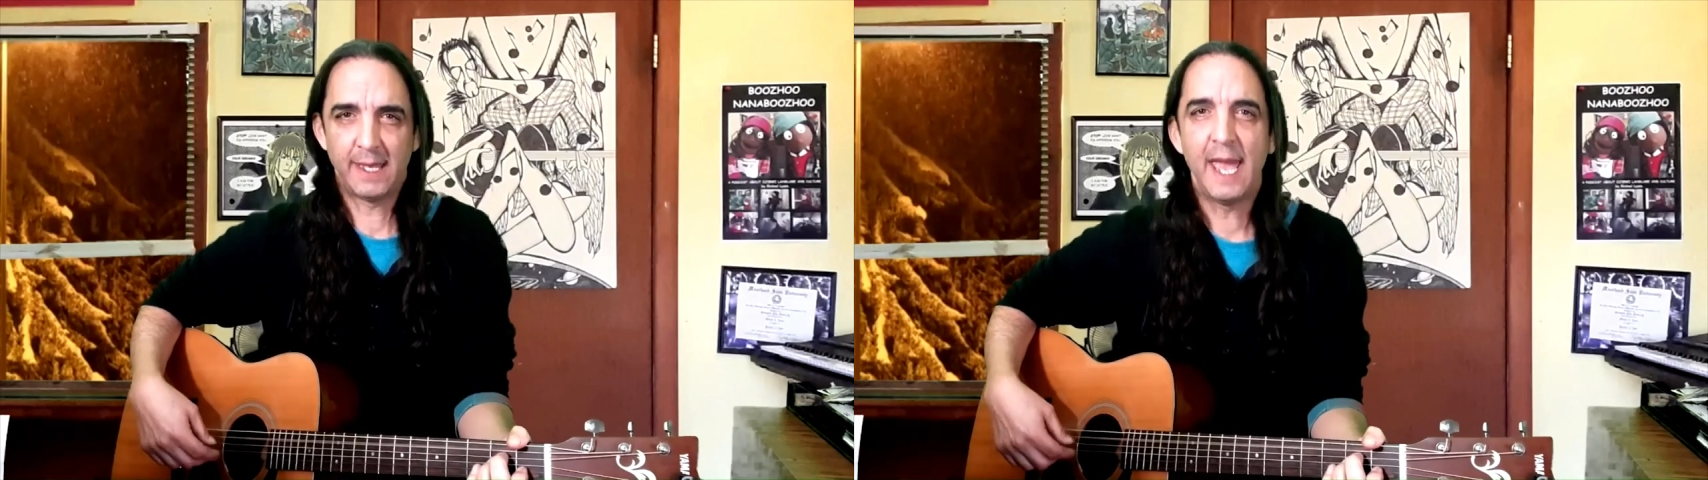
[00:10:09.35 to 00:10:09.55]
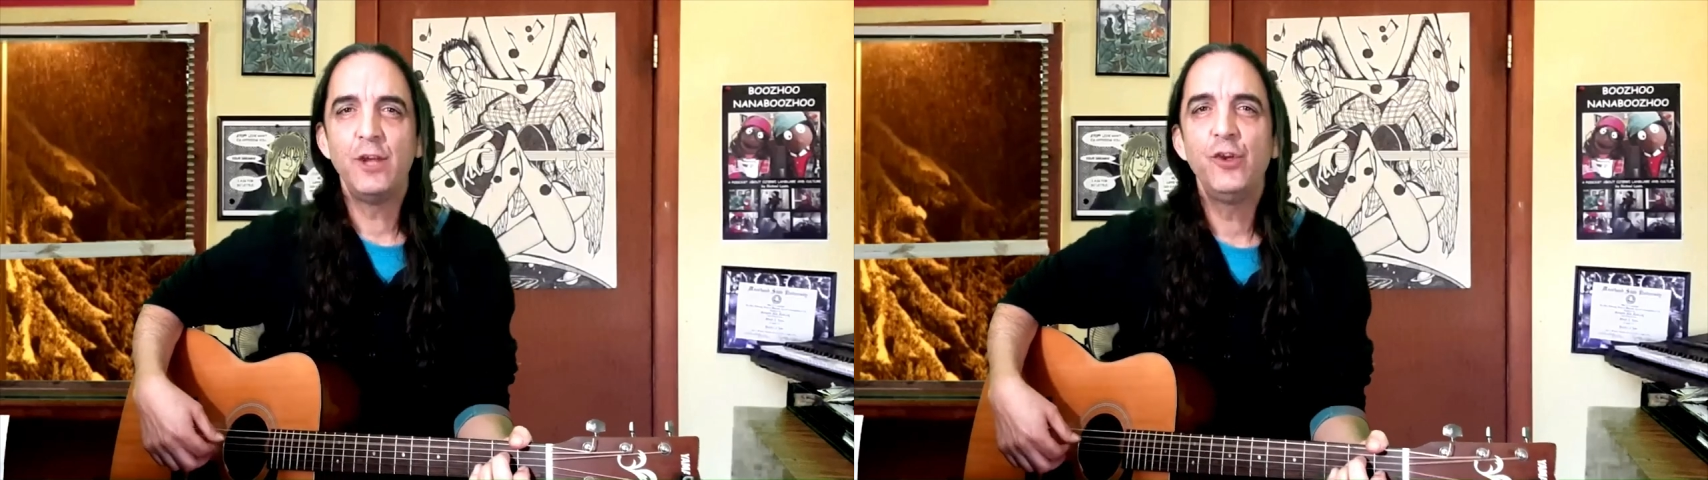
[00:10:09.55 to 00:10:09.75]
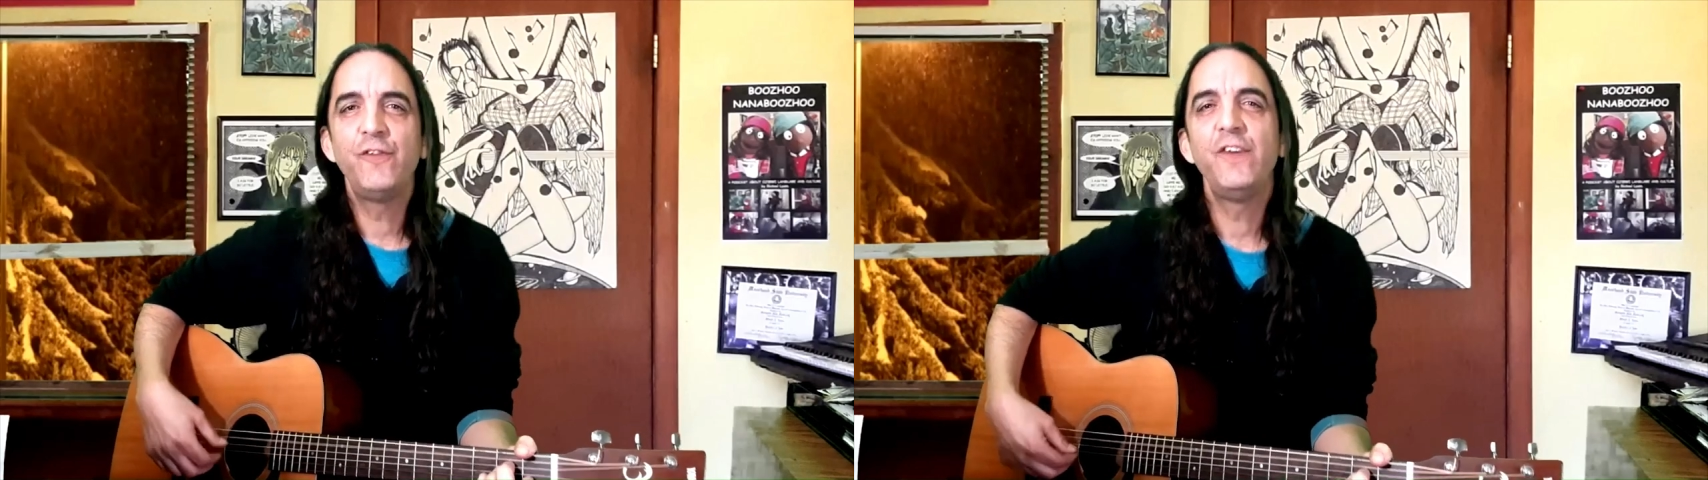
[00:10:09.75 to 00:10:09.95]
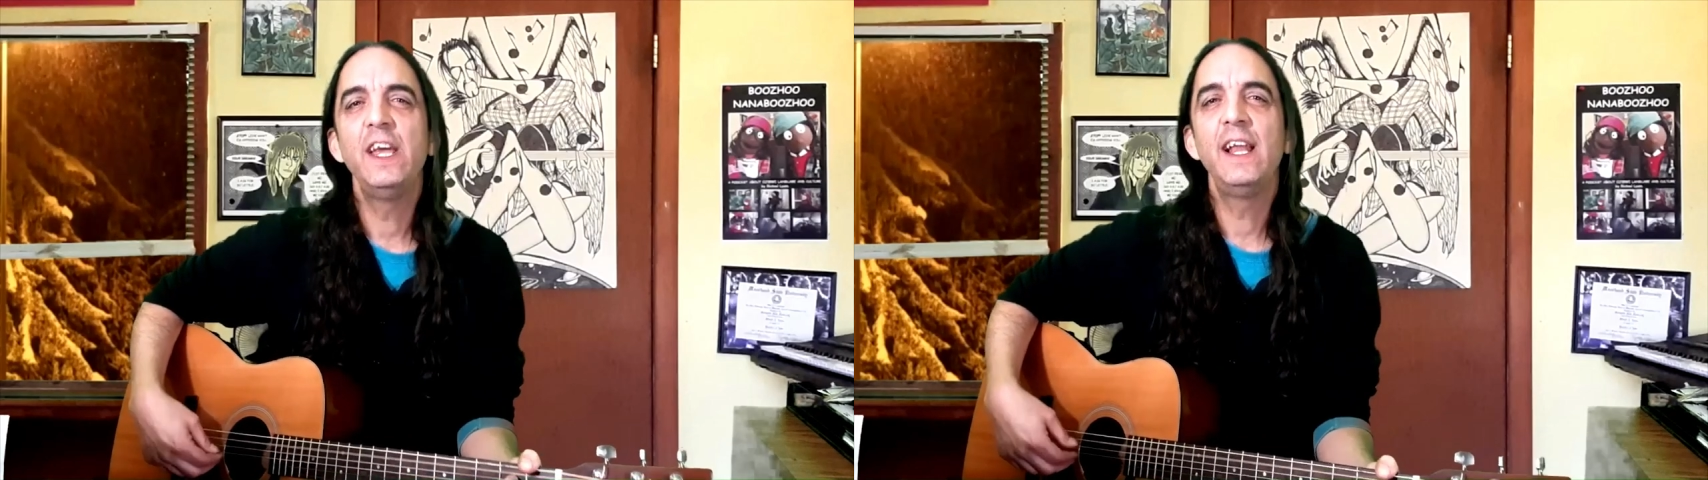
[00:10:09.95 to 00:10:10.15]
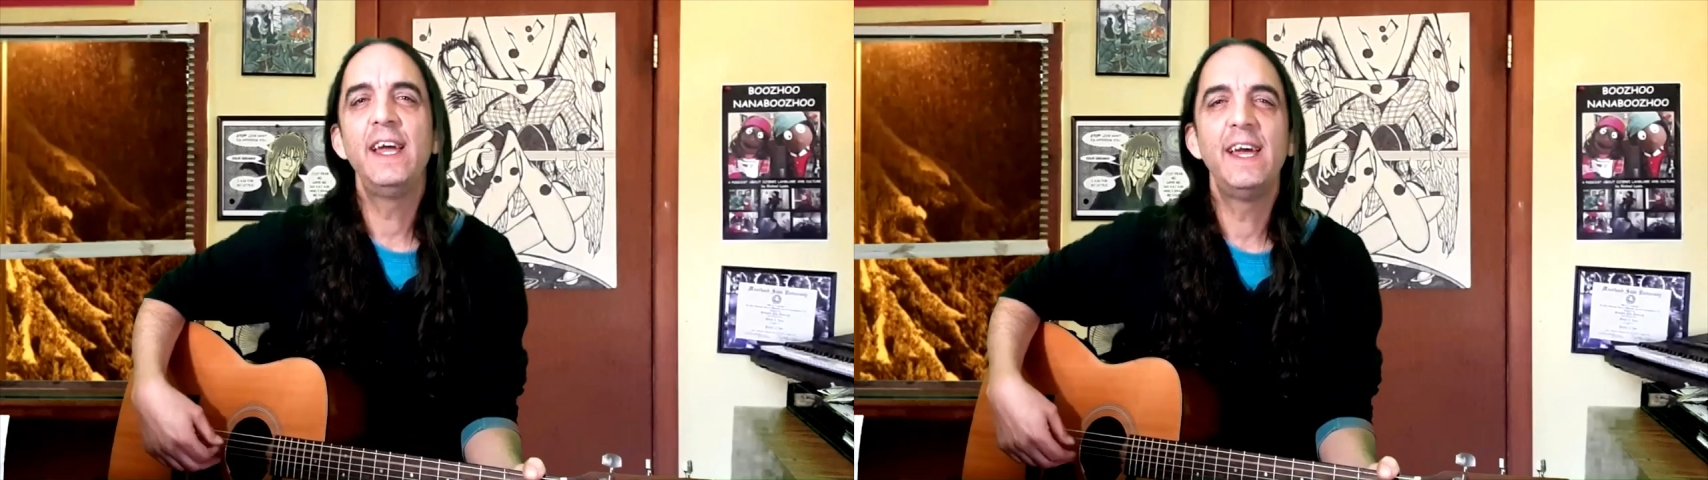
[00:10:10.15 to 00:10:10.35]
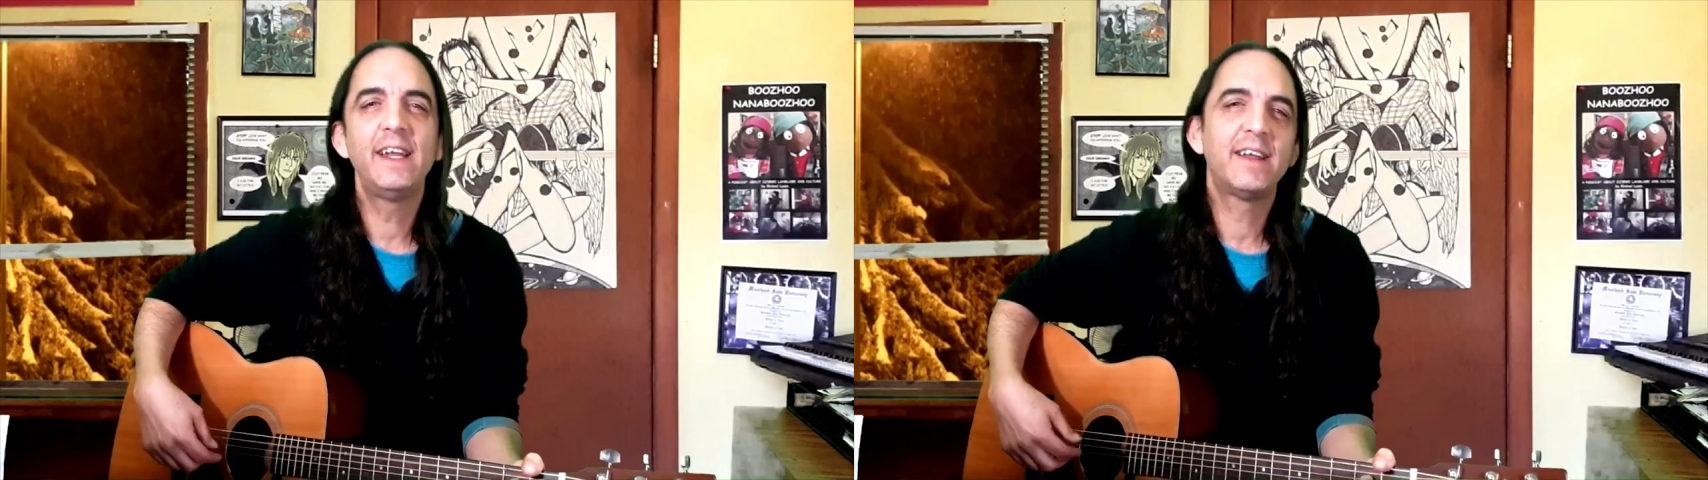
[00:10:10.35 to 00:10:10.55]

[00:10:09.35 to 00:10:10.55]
can you feel it